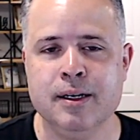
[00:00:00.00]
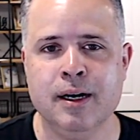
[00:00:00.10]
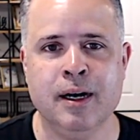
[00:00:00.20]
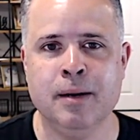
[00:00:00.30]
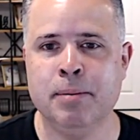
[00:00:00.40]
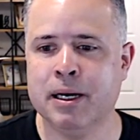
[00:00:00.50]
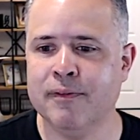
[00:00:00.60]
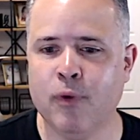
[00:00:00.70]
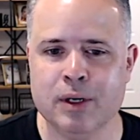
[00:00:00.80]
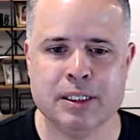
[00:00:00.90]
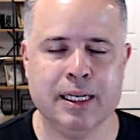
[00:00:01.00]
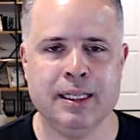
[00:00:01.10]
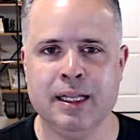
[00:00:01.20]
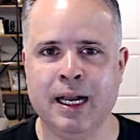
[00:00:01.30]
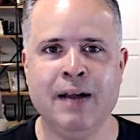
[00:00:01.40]
But unfortunately,
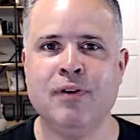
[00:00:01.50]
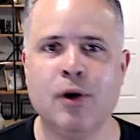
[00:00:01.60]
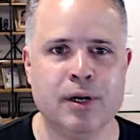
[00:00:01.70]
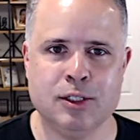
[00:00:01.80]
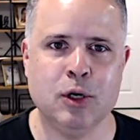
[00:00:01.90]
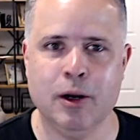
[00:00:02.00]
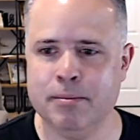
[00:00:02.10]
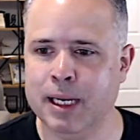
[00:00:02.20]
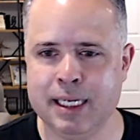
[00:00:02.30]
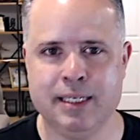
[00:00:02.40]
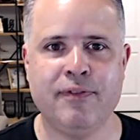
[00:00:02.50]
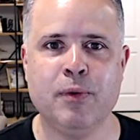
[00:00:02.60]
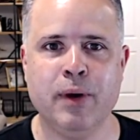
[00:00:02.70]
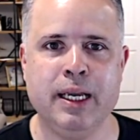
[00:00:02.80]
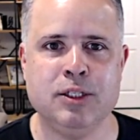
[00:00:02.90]
I've heard it taught many
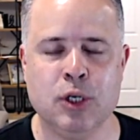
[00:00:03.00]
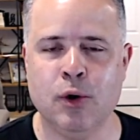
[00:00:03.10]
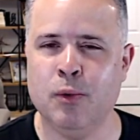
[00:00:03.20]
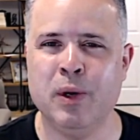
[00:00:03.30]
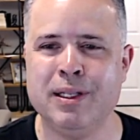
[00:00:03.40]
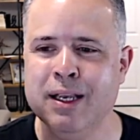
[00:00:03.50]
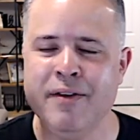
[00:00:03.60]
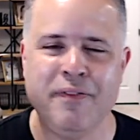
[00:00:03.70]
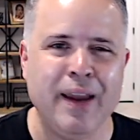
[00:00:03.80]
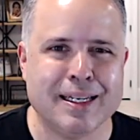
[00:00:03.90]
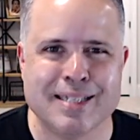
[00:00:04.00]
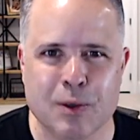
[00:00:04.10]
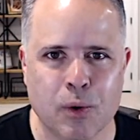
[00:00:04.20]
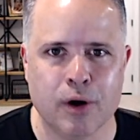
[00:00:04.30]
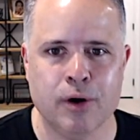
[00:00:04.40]
different ways, you know, with fancy
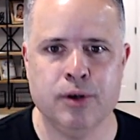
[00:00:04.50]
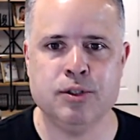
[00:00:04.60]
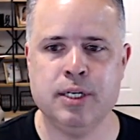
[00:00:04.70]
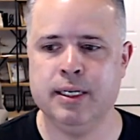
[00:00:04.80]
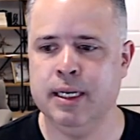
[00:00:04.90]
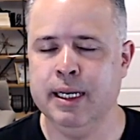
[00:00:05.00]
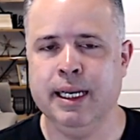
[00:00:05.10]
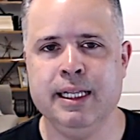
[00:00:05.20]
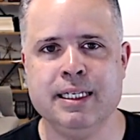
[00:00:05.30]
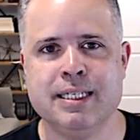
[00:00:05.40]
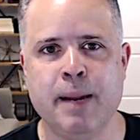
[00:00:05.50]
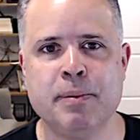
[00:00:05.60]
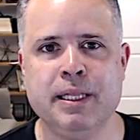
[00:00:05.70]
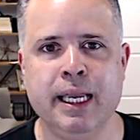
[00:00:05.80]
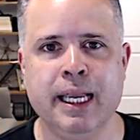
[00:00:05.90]
words and this type
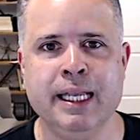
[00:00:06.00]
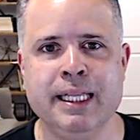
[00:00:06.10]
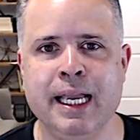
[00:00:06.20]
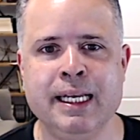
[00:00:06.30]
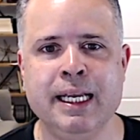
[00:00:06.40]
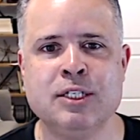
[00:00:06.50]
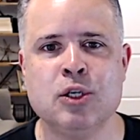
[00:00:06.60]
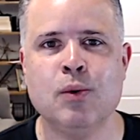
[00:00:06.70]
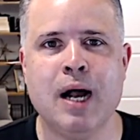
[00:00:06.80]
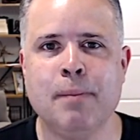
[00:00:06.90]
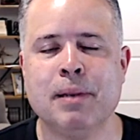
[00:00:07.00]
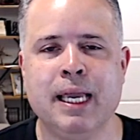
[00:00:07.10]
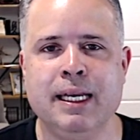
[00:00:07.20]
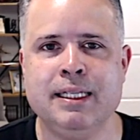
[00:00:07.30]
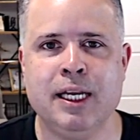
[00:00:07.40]
of thing. And then it's so
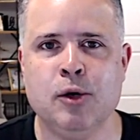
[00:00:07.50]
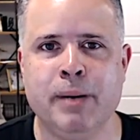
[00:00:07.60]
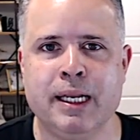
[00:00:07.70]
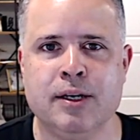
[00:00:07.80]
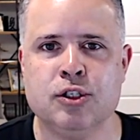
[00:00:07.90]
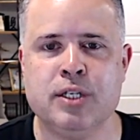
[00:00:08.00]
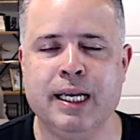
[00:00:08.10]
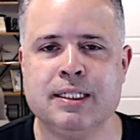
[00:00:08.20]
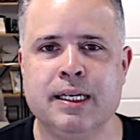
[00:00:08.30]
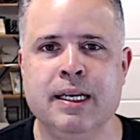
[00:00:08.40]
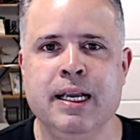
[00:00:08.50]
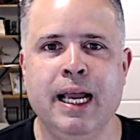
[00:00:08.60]
complicated that nobody understands it.